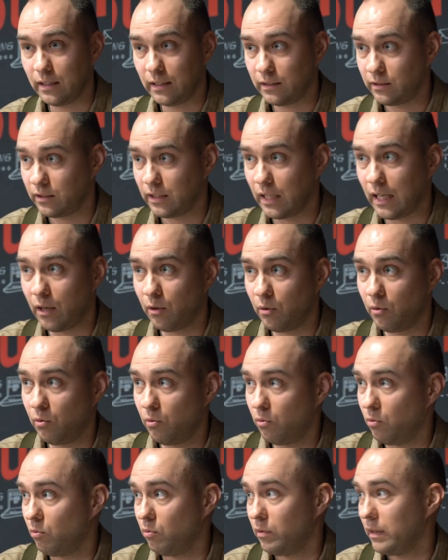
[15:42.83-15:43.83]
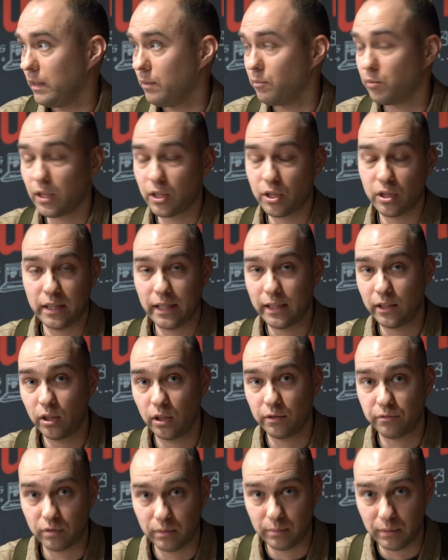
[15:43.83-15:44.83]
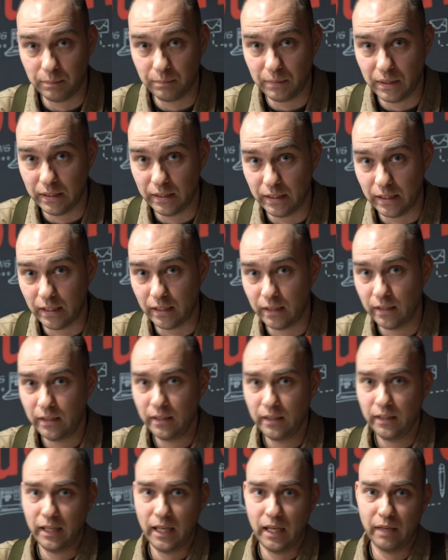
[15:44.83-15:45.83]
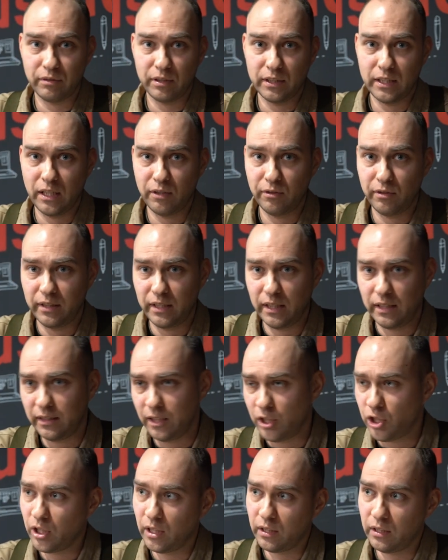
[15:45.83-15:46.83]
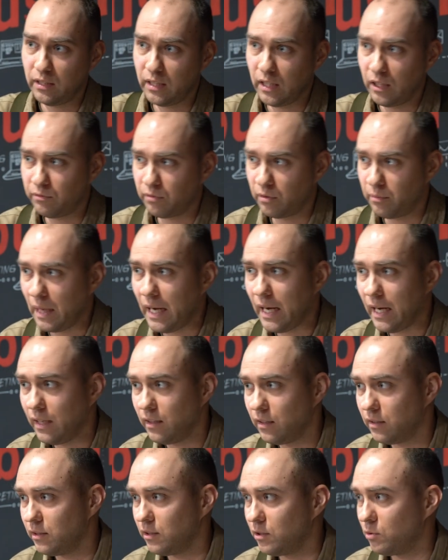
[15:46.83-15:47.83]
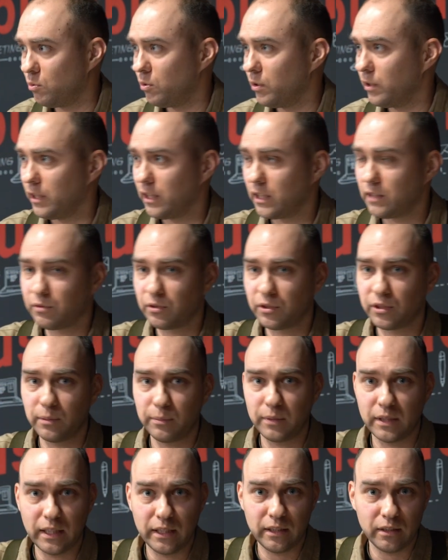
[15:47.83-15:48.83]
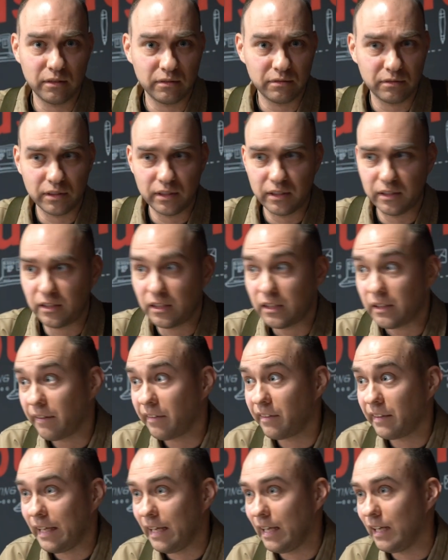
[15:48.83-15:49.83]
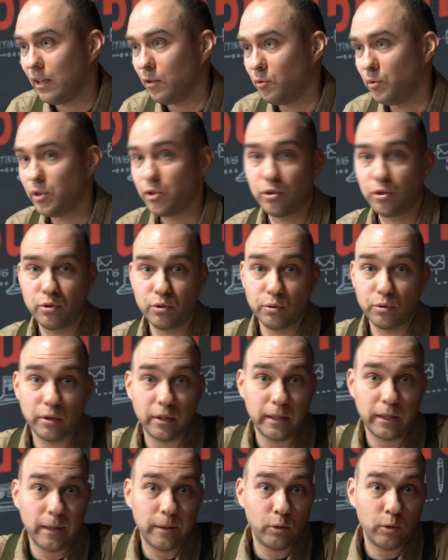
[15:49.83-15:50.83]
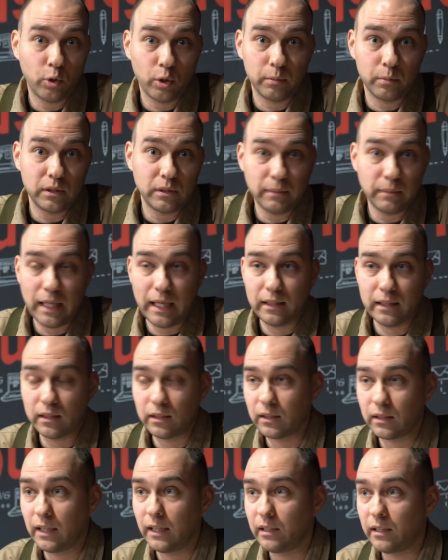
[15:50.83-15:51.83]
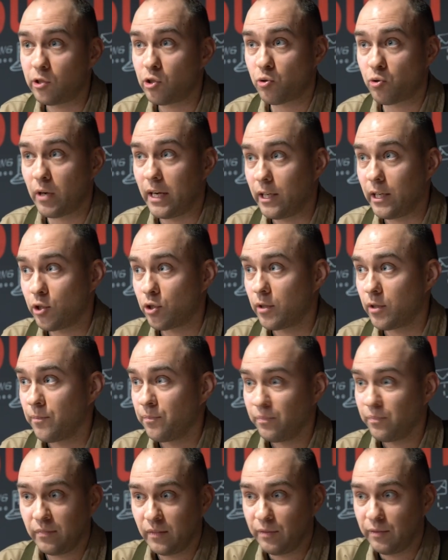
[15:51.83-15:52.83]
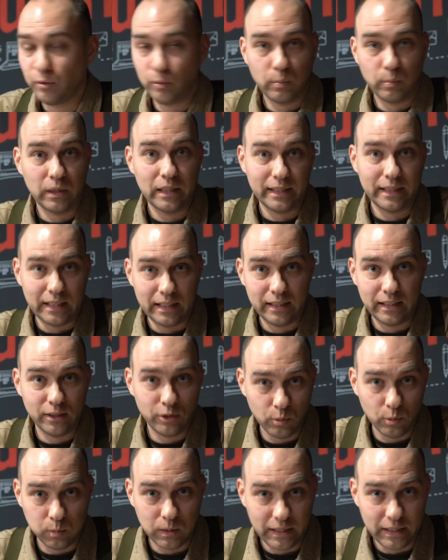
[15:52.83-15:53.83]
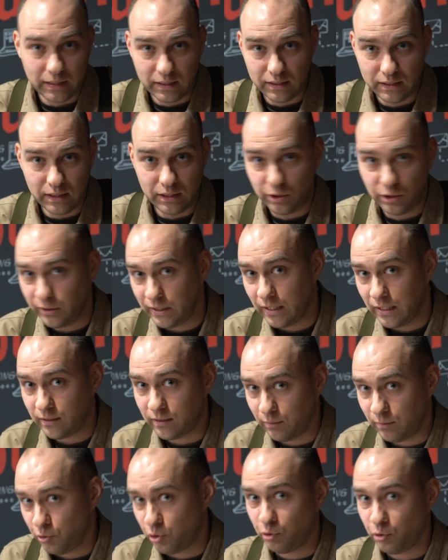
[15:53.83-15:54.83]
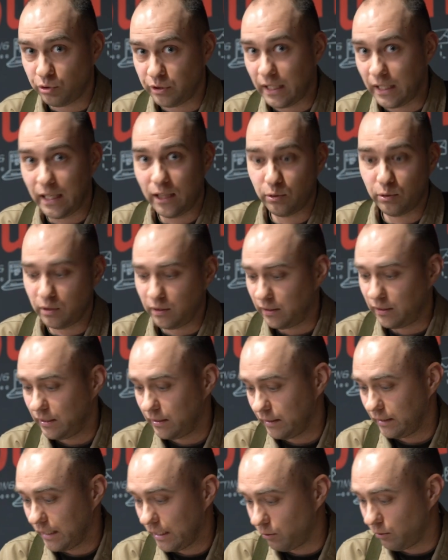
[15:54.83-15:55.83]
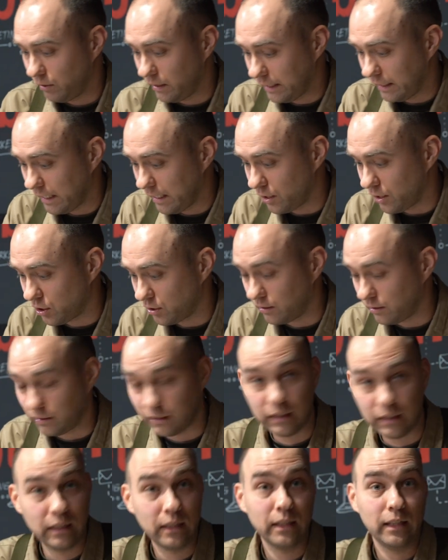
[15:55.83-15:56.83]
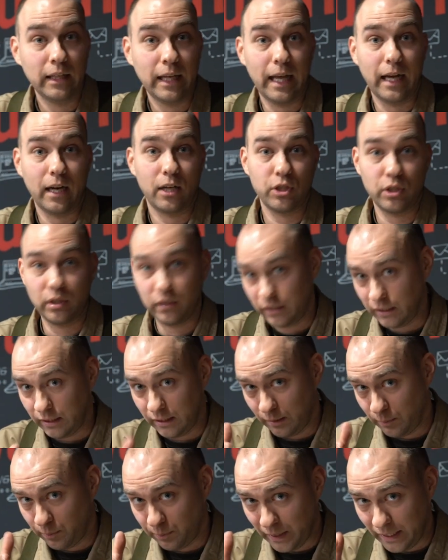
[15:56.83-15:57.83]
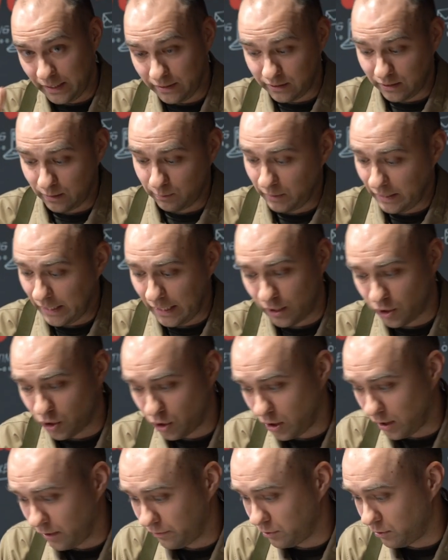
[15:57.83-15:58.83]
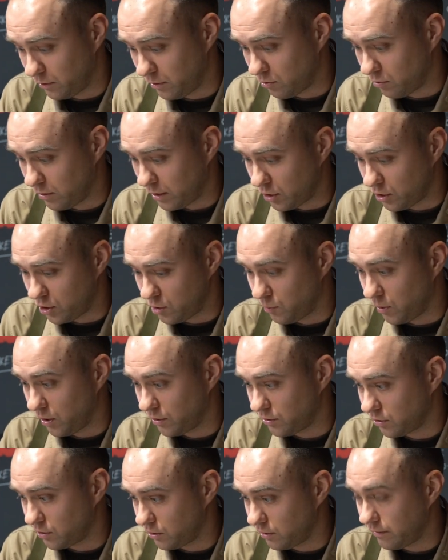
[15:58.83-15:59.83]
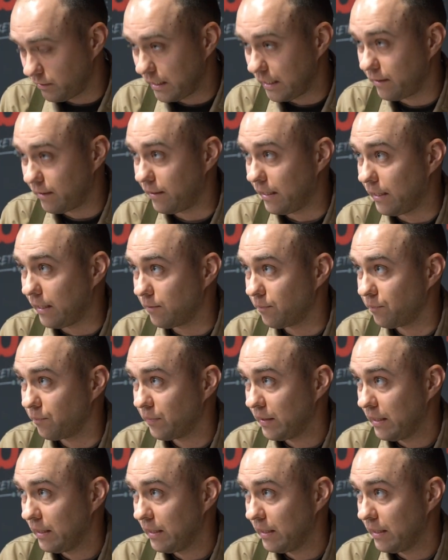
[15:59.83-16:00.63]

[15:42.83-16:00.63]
That's how the impression I got from the media. Every now and then they shut it down for maintenance works, for some kind of thing, which to a normal man are kind of strange. If you plug it in, you plug it in, you get some juice out and then count the cash and actually pay some cash off to the Russian sponsors of that thing.